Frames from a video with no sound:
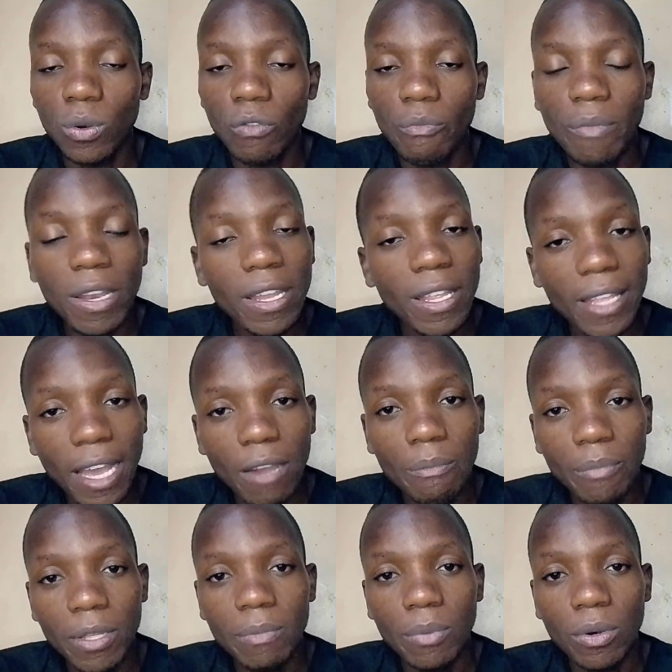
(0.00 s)
of many young
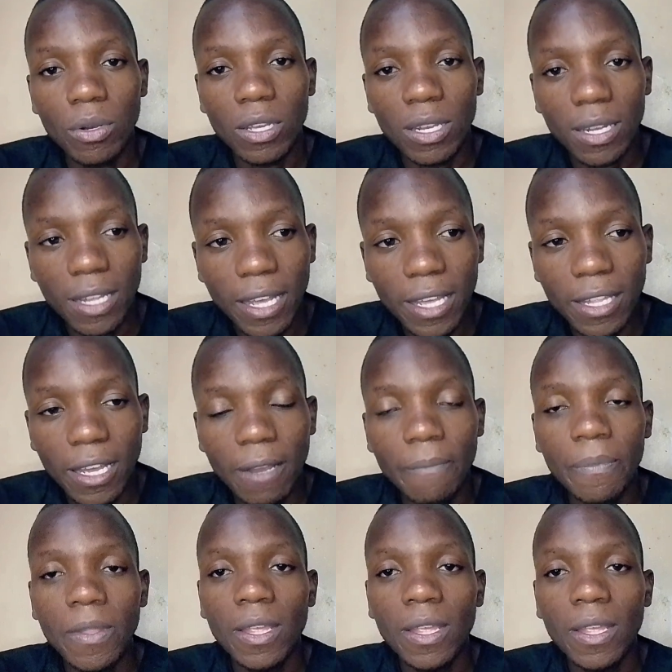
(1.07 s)
people in Kenya